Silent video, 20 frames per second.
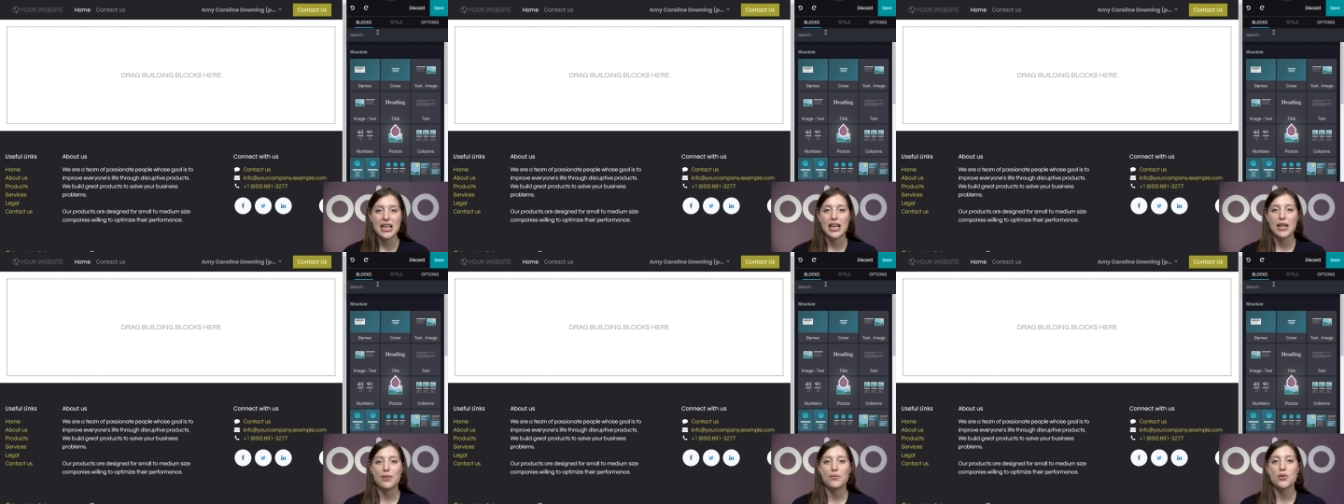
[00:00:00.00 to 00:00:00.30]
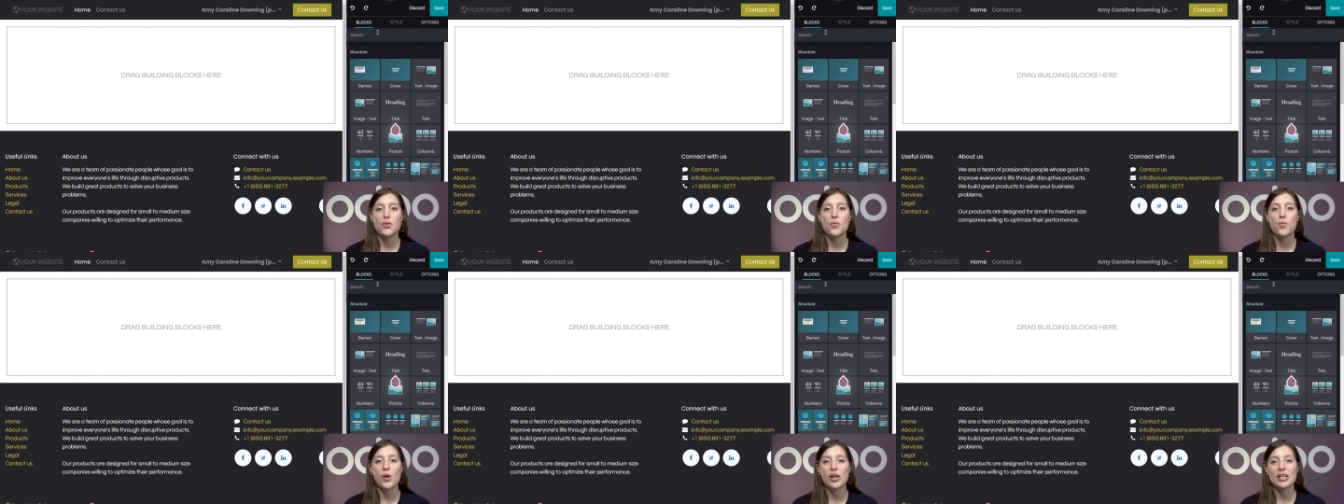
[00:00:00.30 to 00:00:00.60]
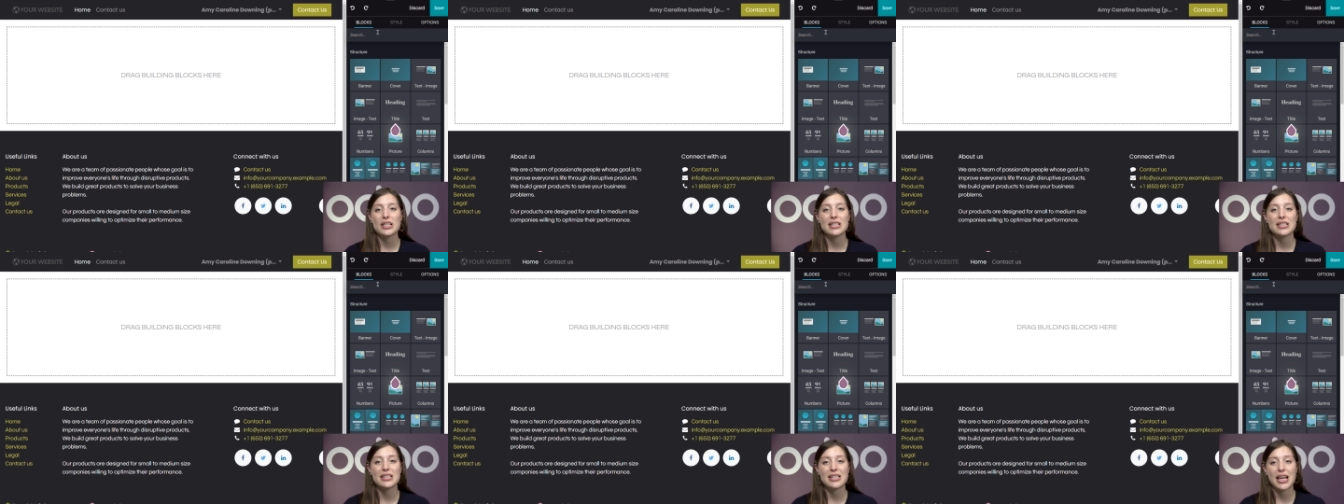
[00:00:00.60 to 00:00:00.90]
If you
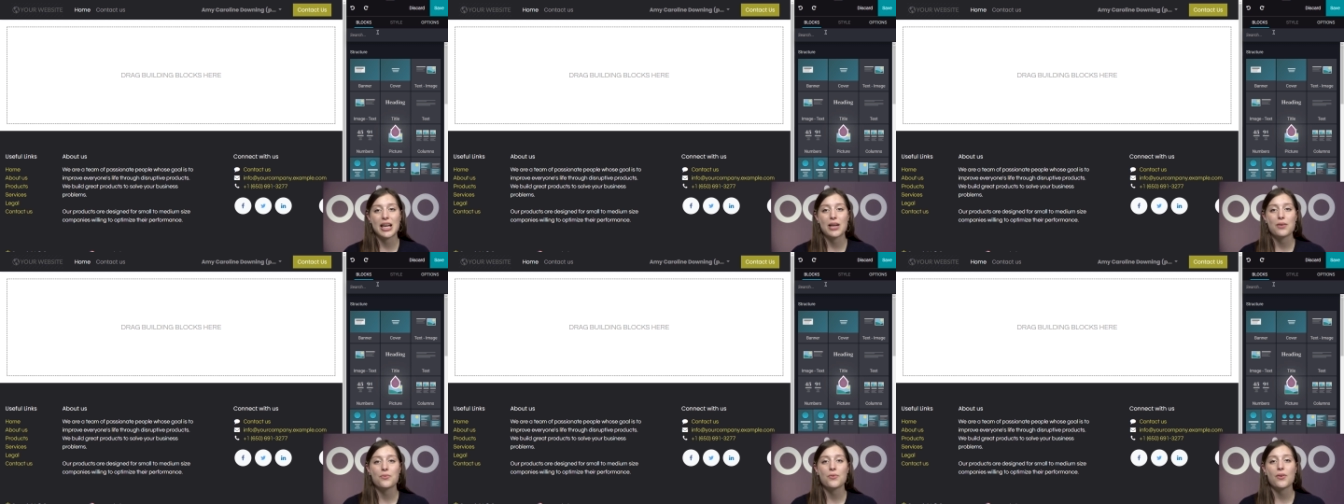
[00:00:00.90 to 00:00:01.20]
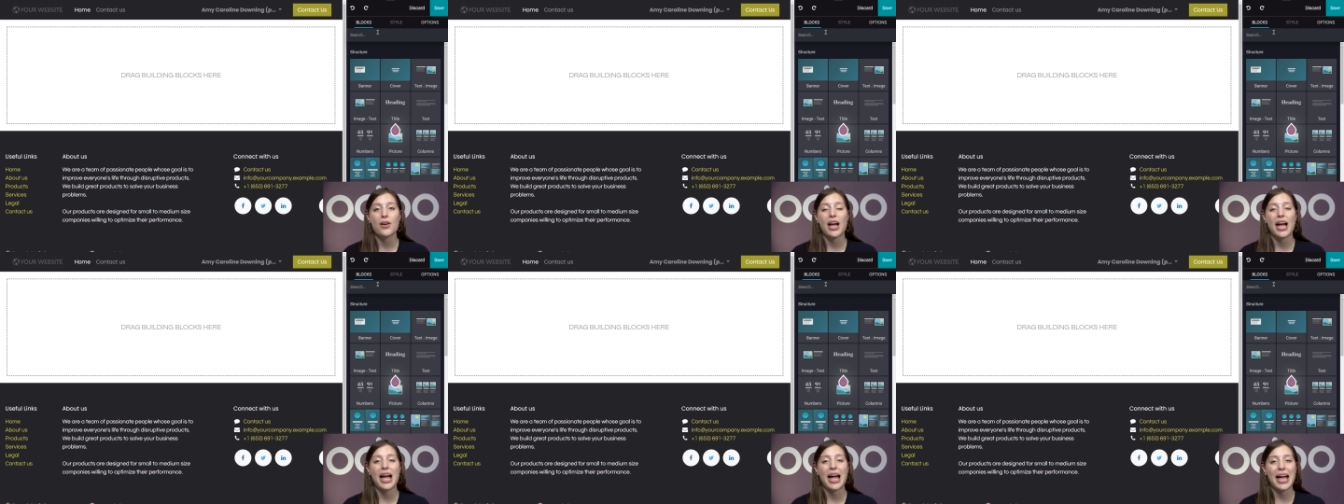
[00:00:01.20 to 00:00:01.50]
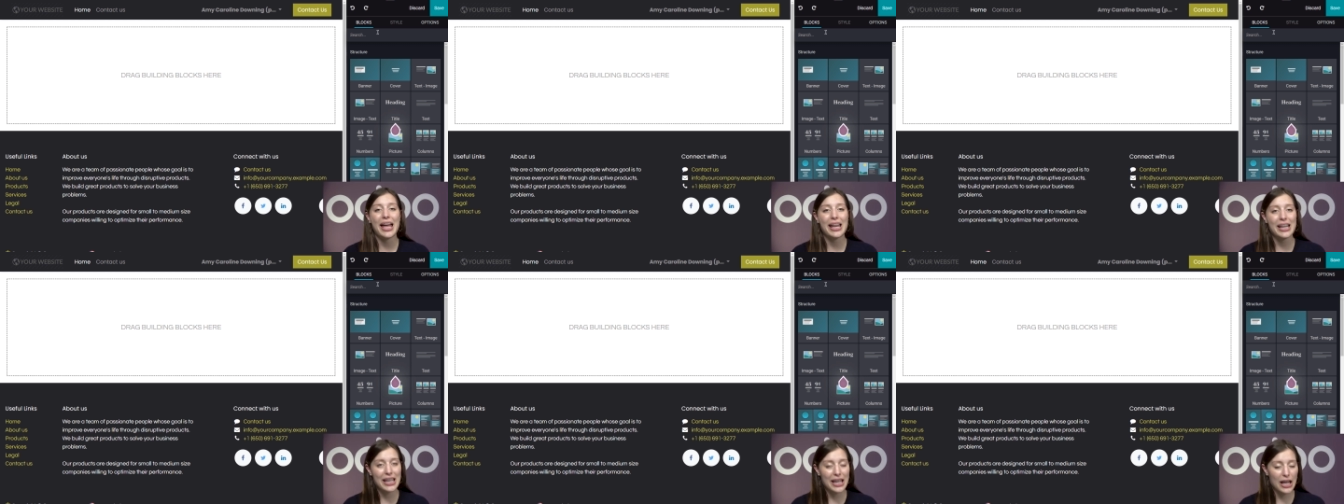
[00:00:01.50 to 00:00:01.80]
want to save
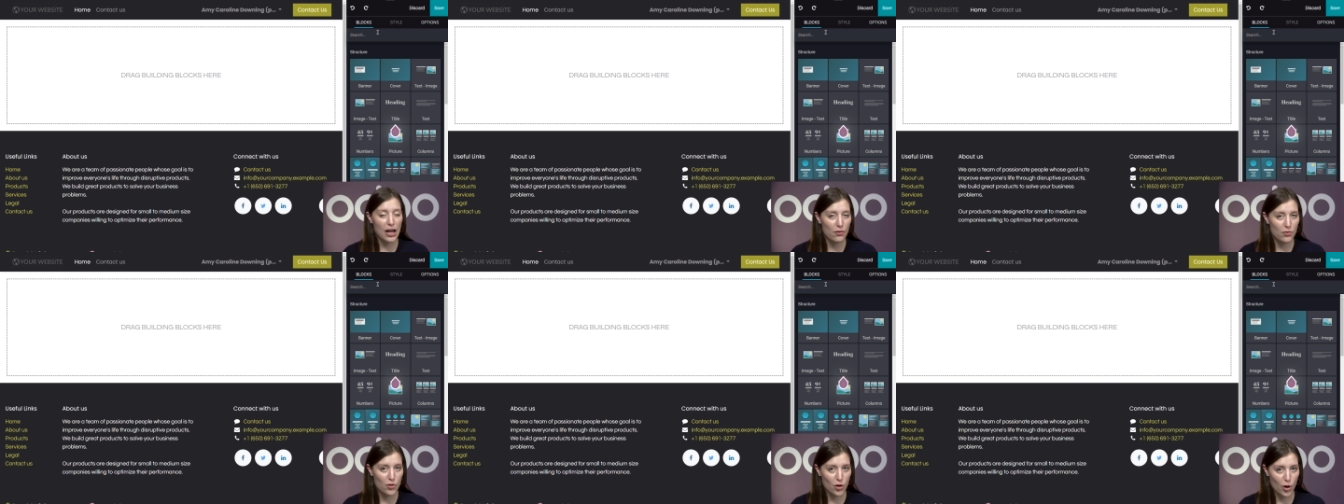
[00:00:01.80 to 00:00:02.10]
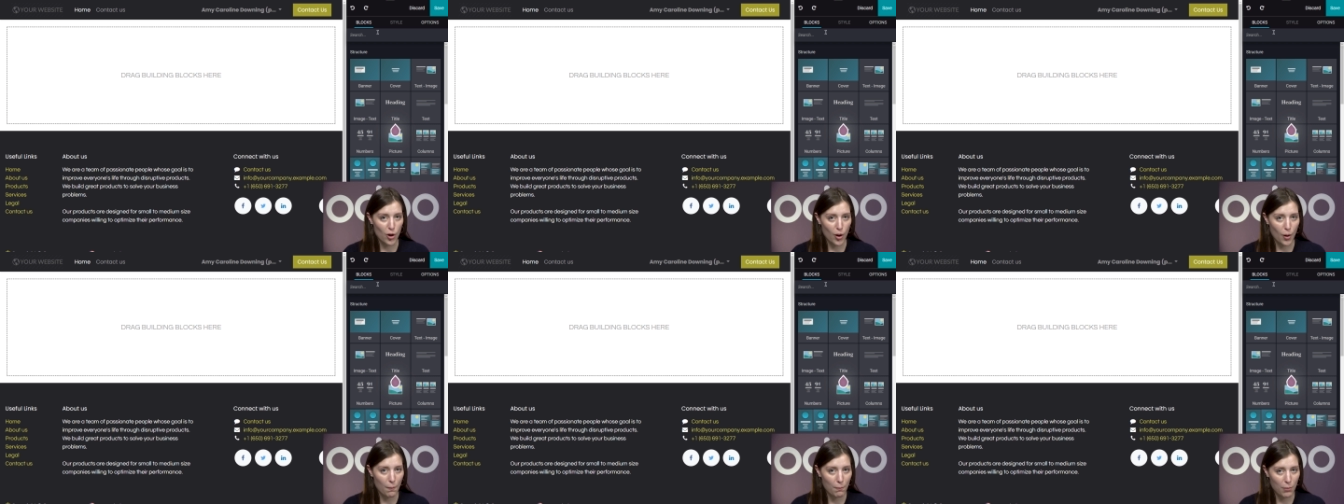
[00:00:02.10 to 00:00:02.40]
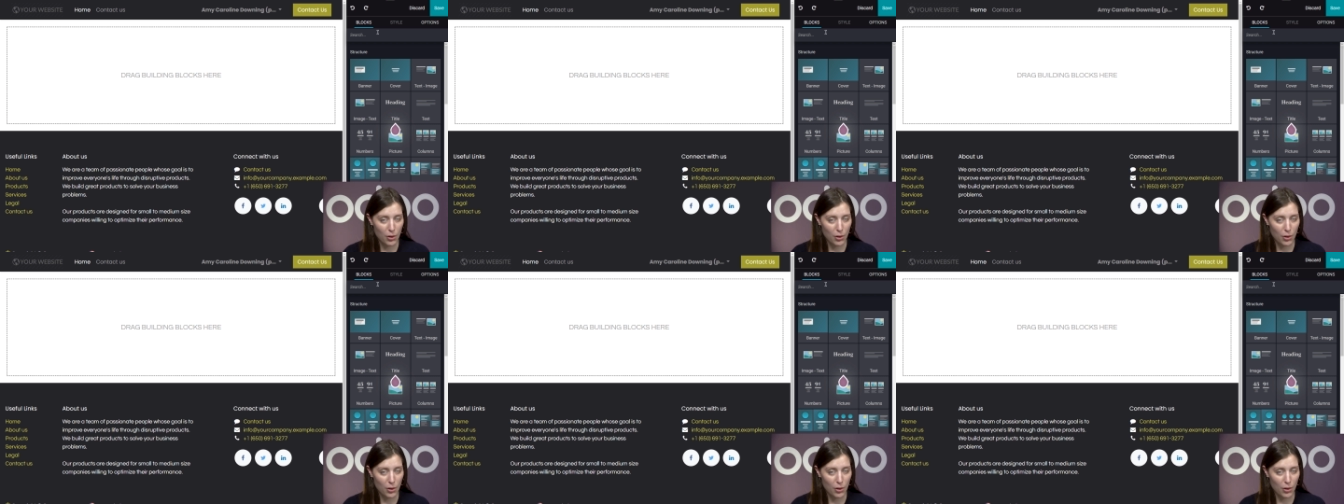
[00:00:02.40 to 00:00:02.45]
any of your